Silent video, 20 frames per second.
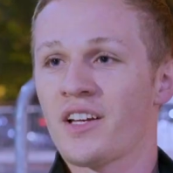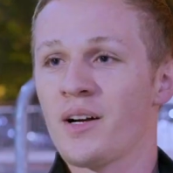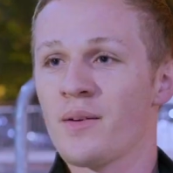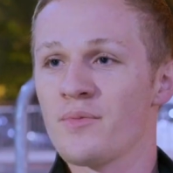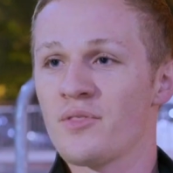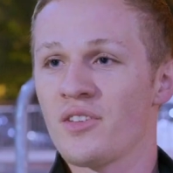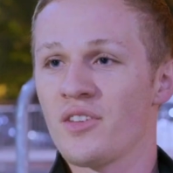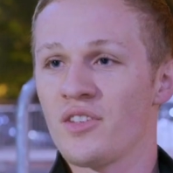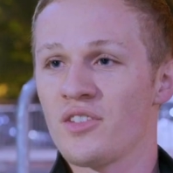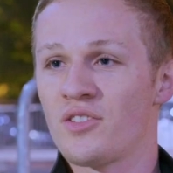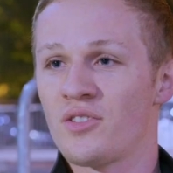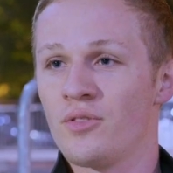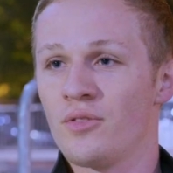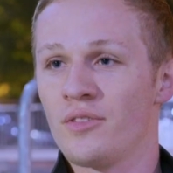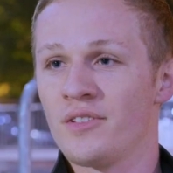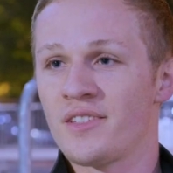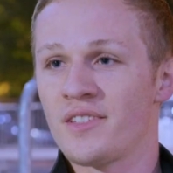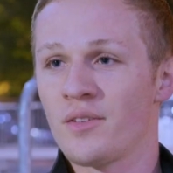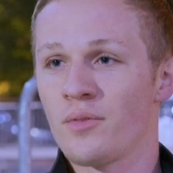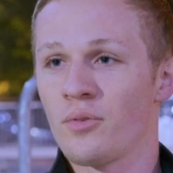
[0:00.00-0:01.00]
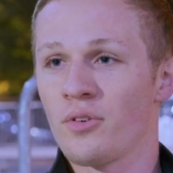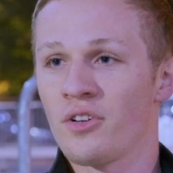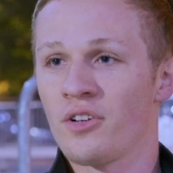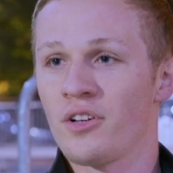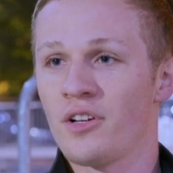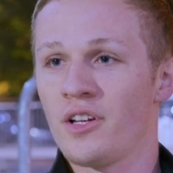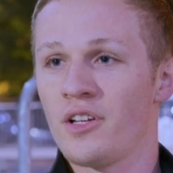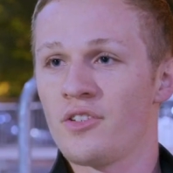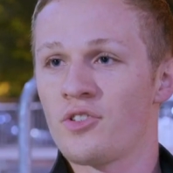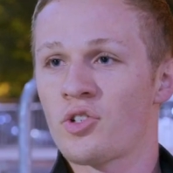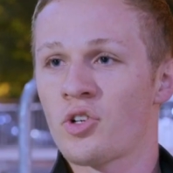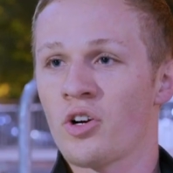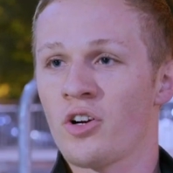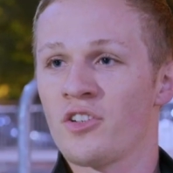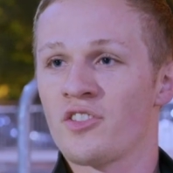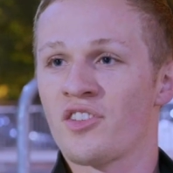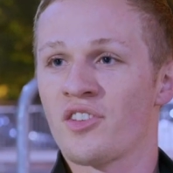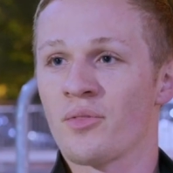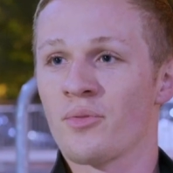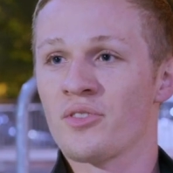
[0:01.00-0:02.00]
of comes to the students that were in
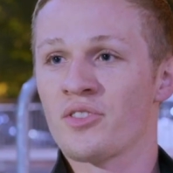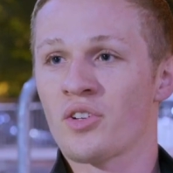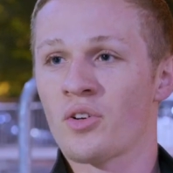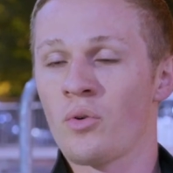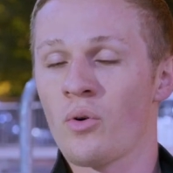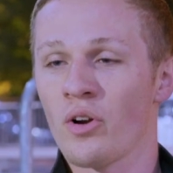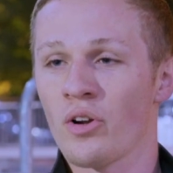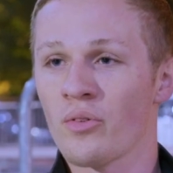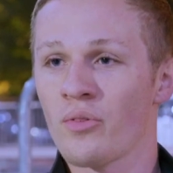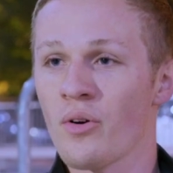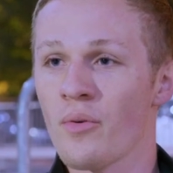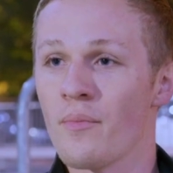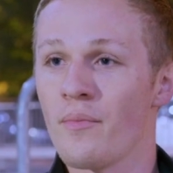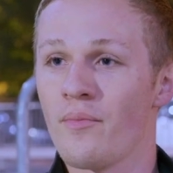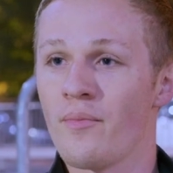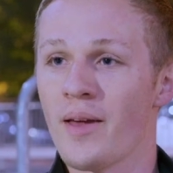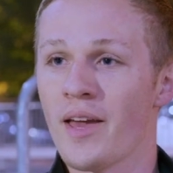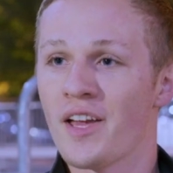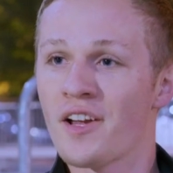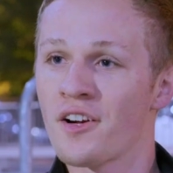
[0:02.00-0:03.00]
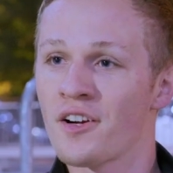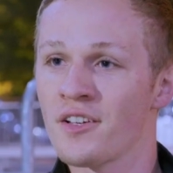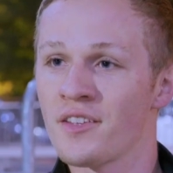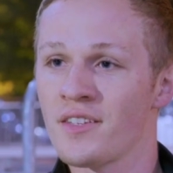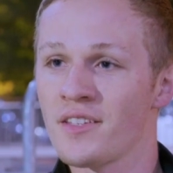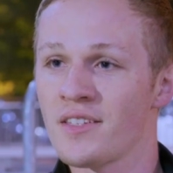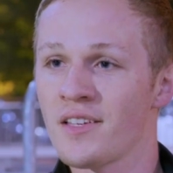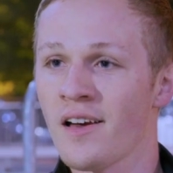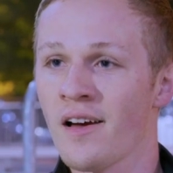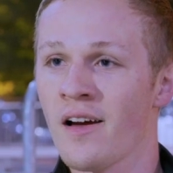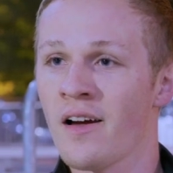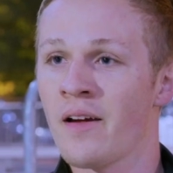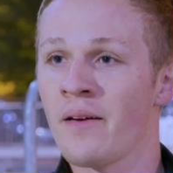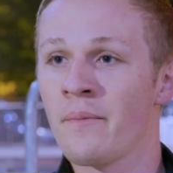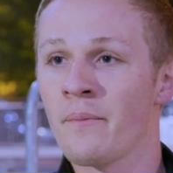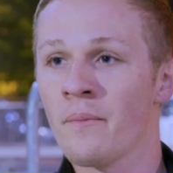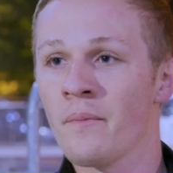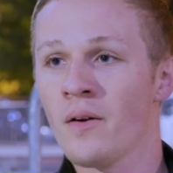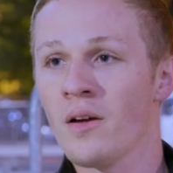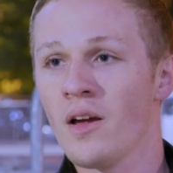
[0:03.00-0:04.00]
charge. There was a quote-unquote mayor at the
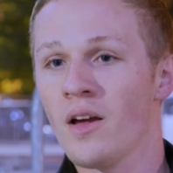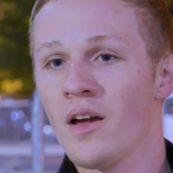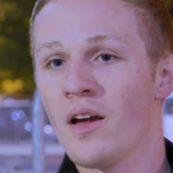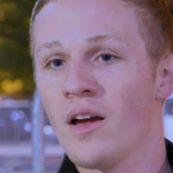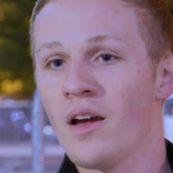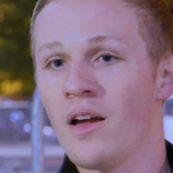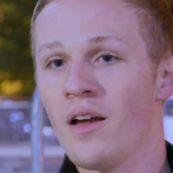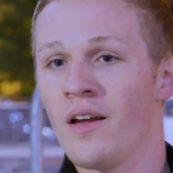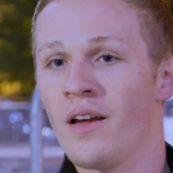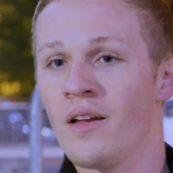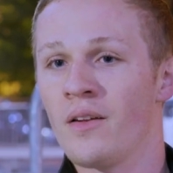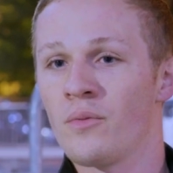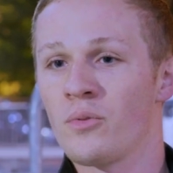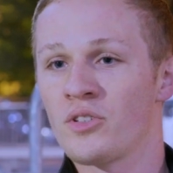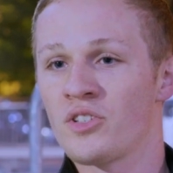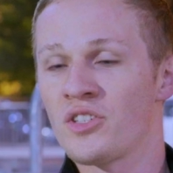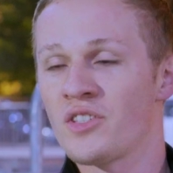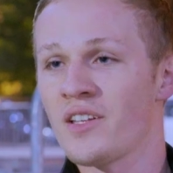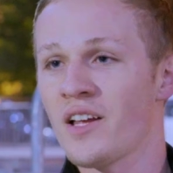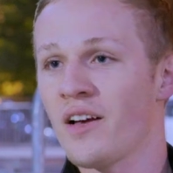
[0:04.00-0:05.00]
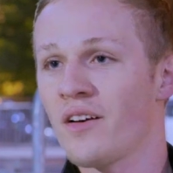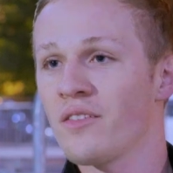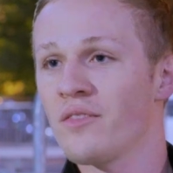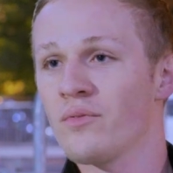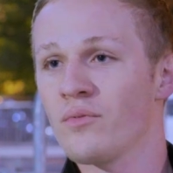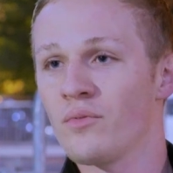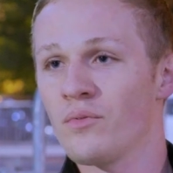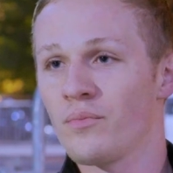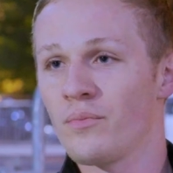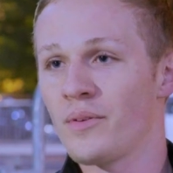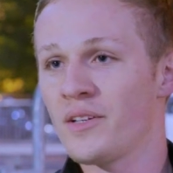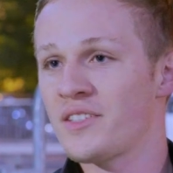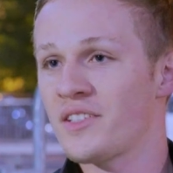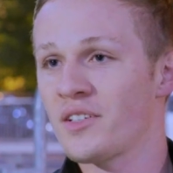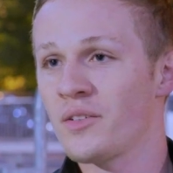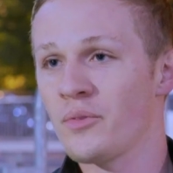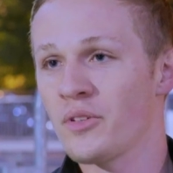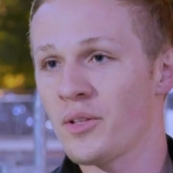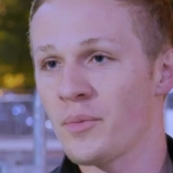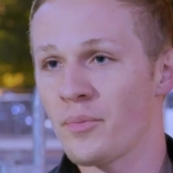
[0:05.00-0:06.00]
time, and which is now
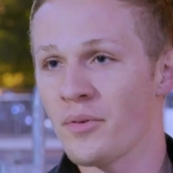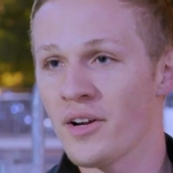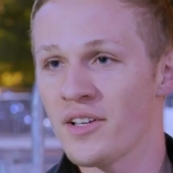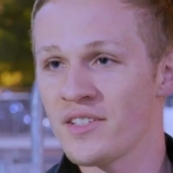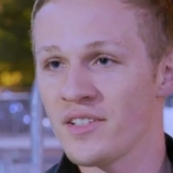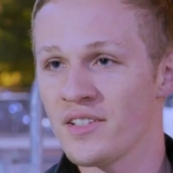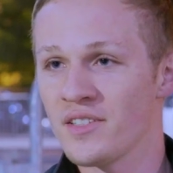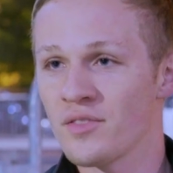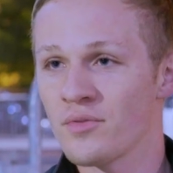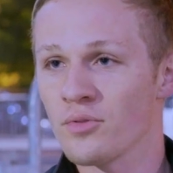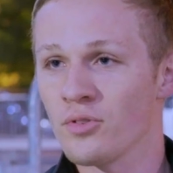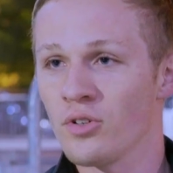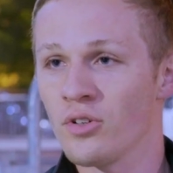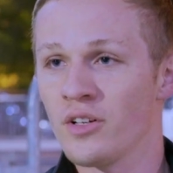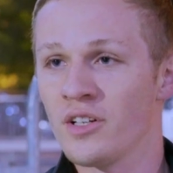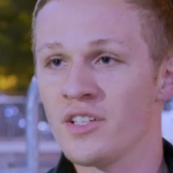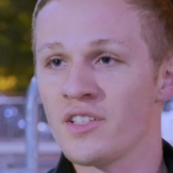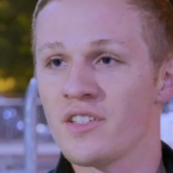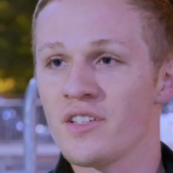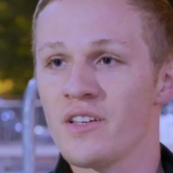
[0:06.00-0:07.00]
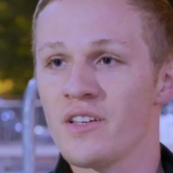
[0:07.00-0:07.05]
basically what the president's role is.